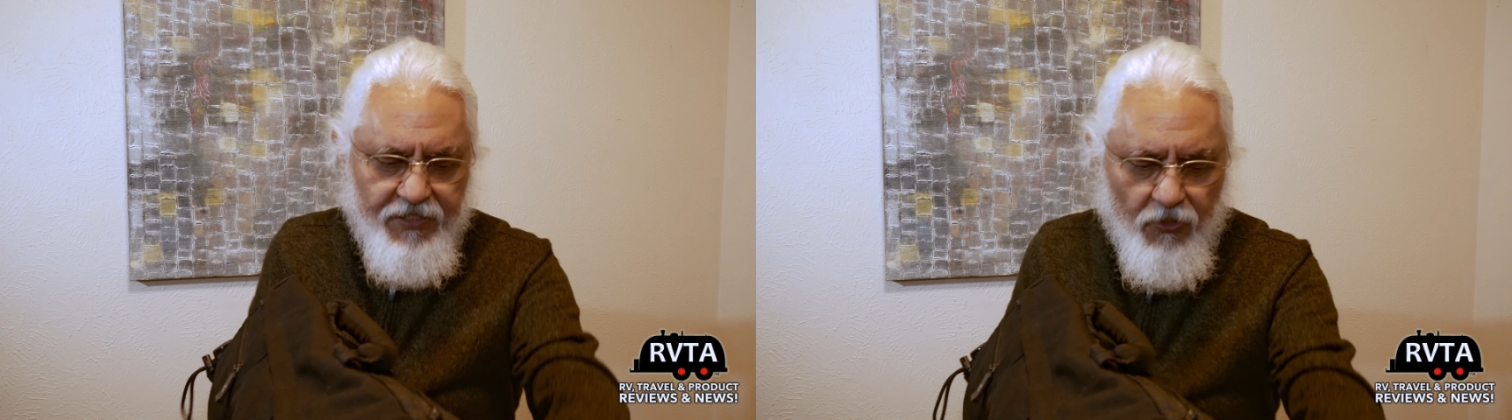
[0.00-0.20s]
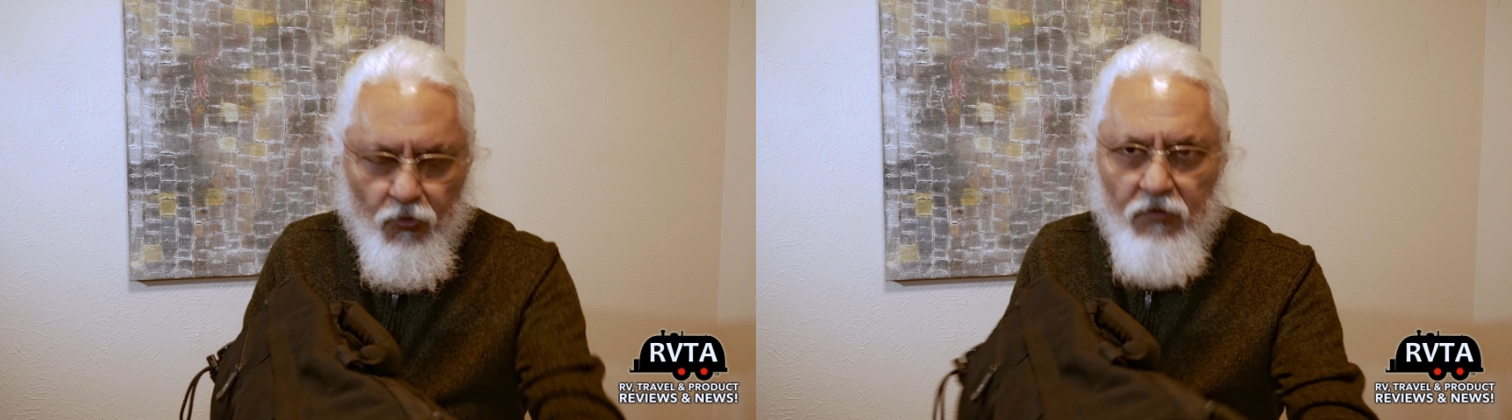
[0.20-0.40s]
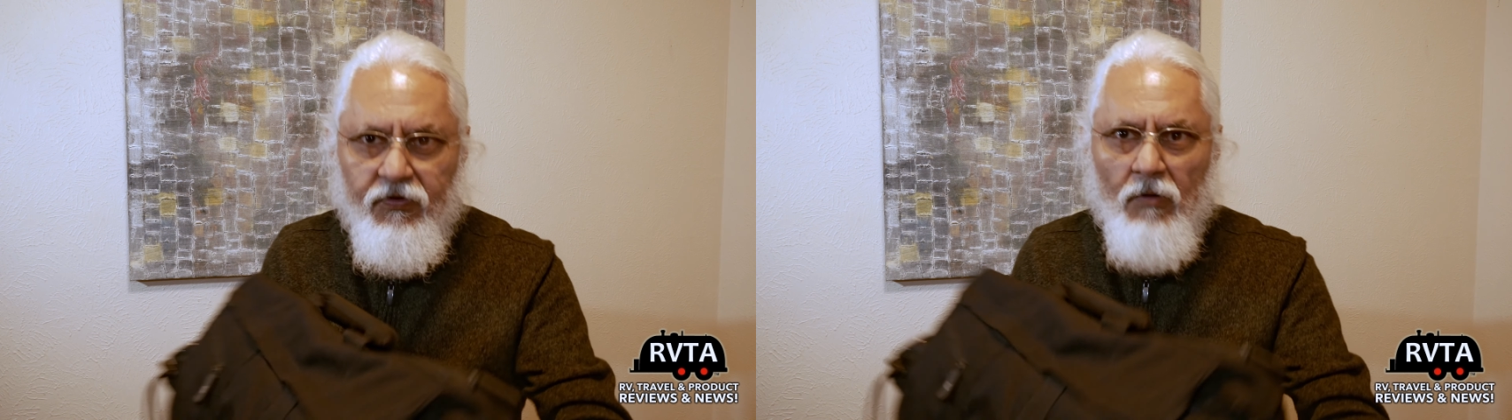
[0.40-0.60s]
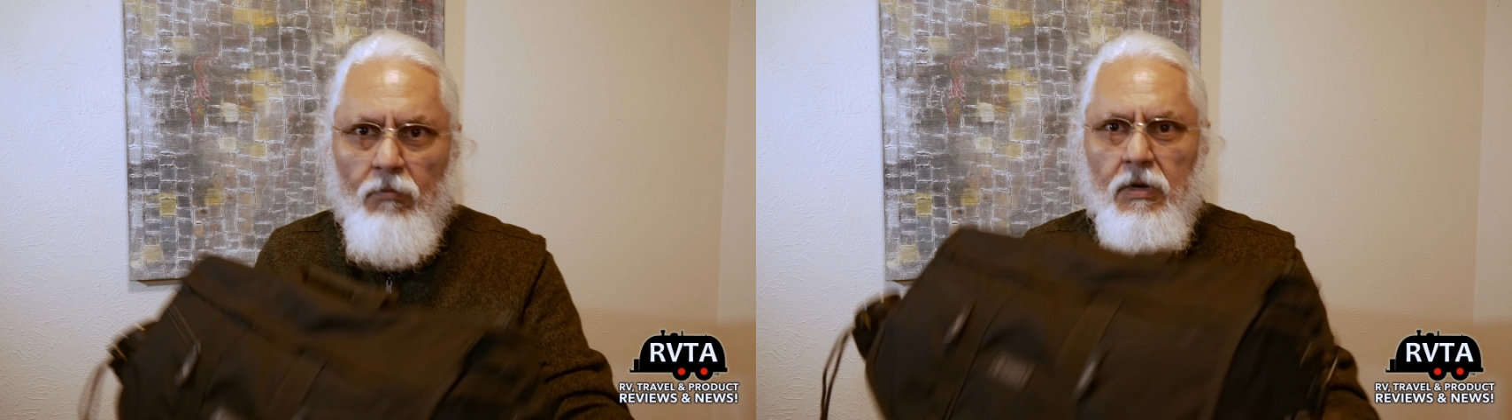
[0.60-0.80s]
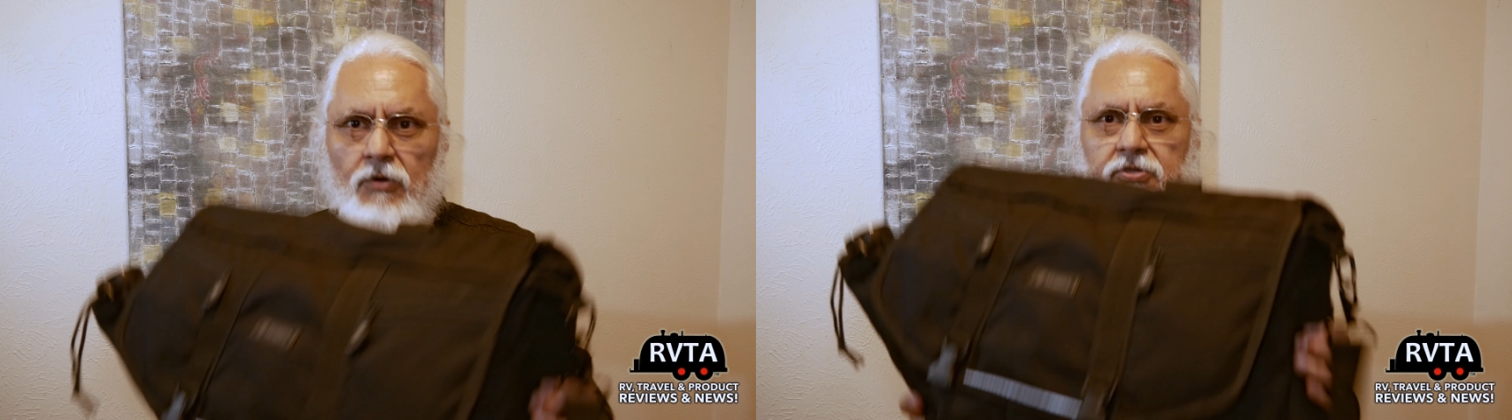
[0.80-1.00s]
room for
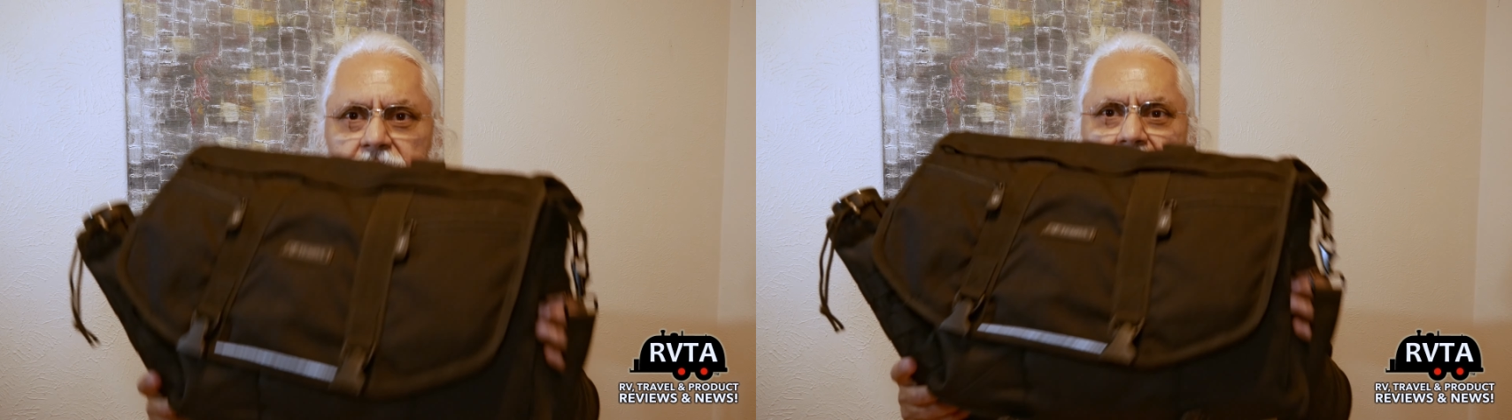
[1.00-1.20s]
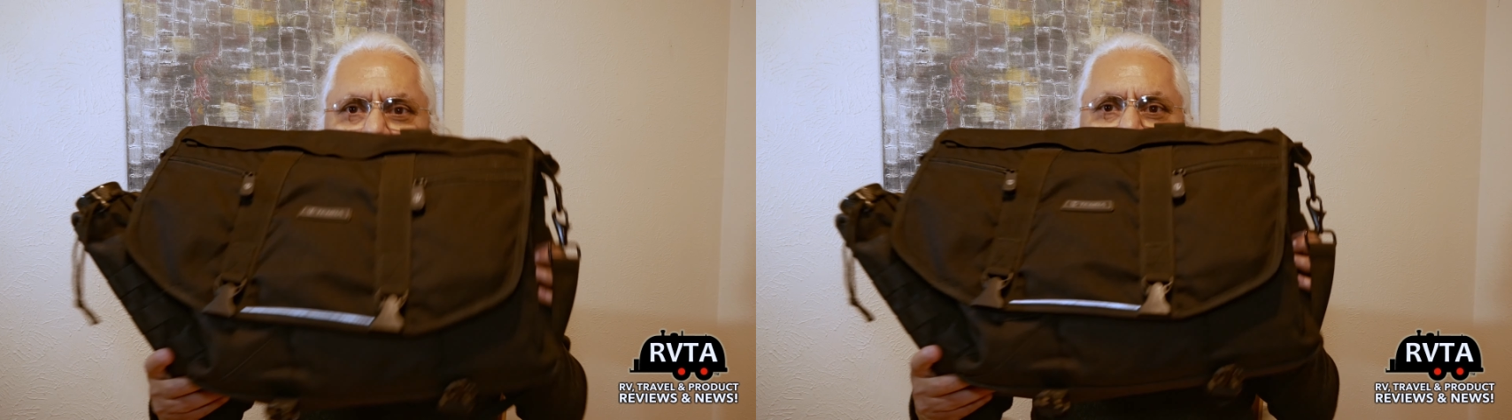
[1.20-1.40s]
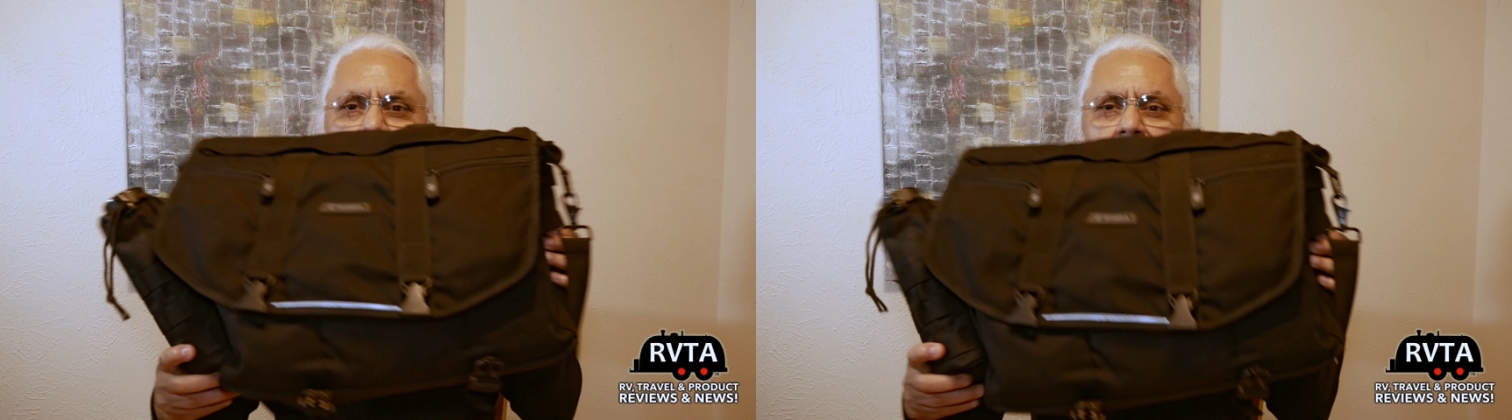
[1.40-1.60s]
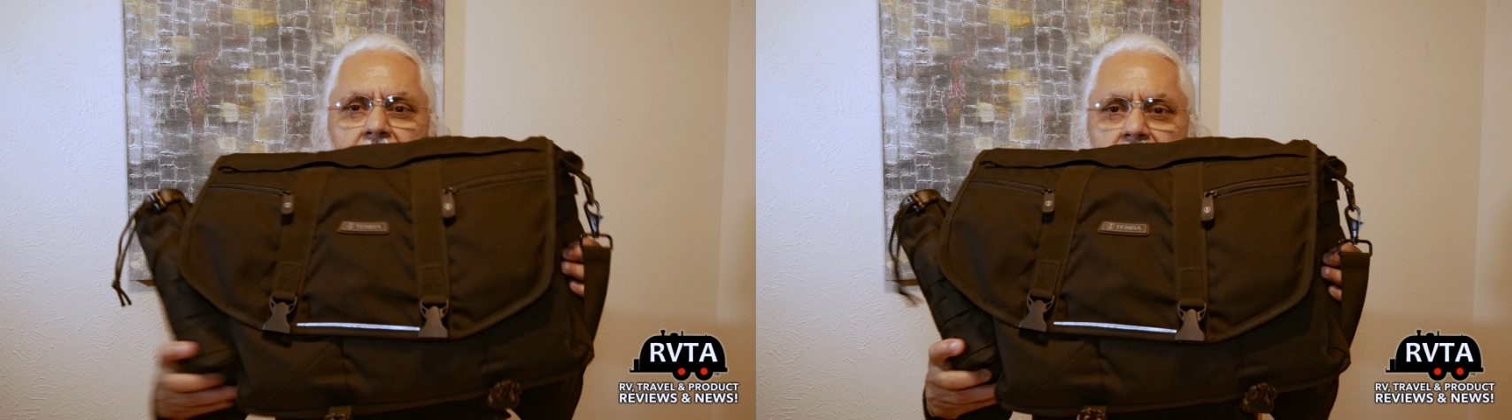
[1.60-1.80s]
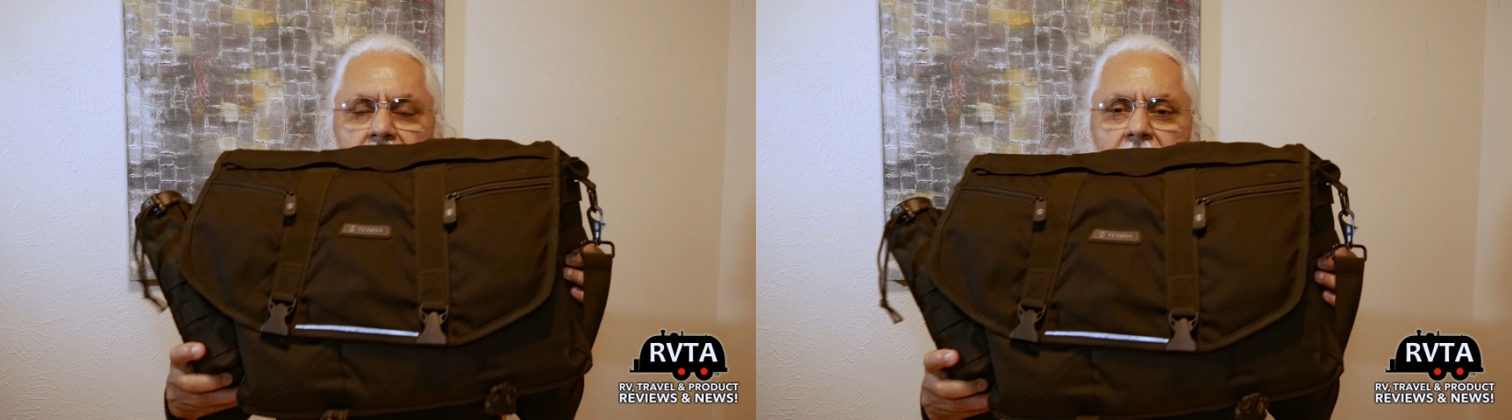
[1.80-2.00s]
most
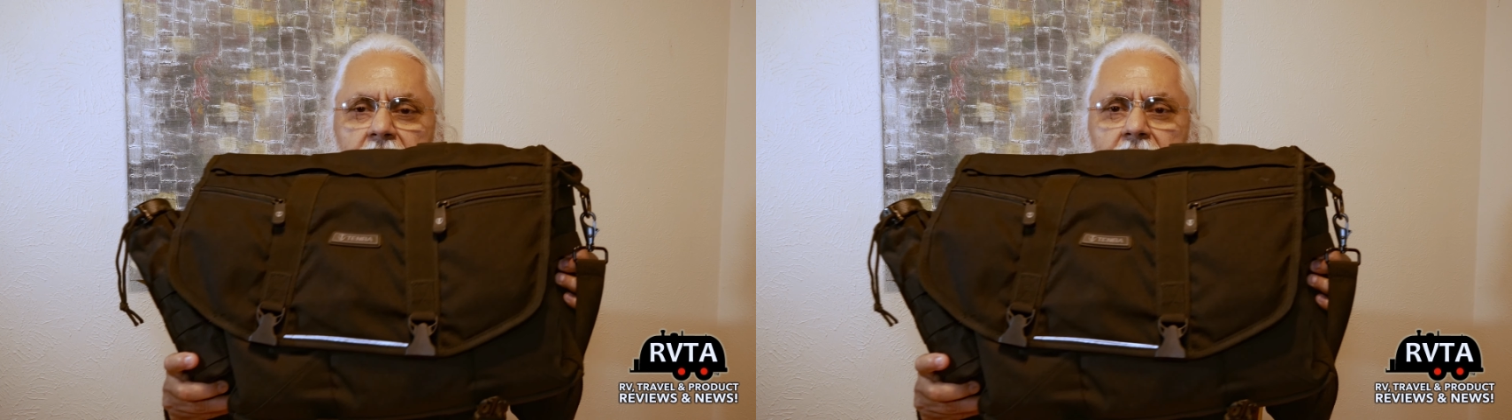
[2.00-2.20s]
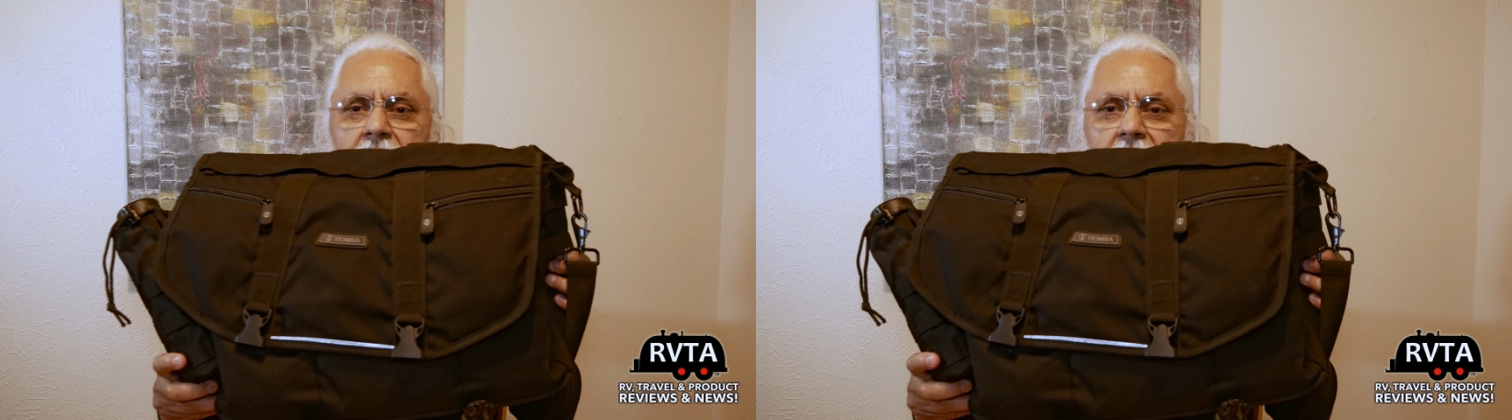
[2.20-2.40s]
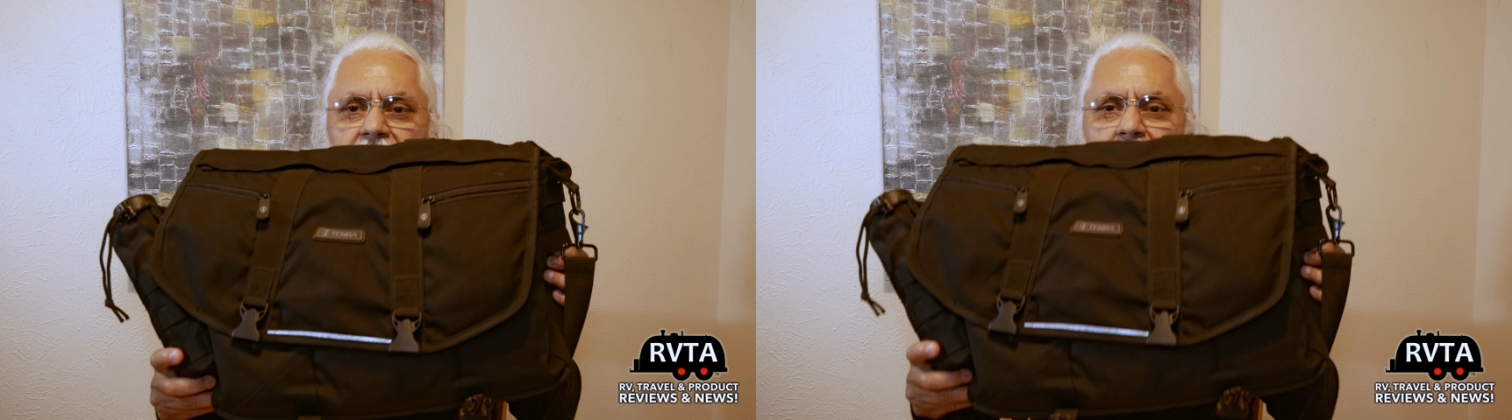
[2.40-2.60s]
of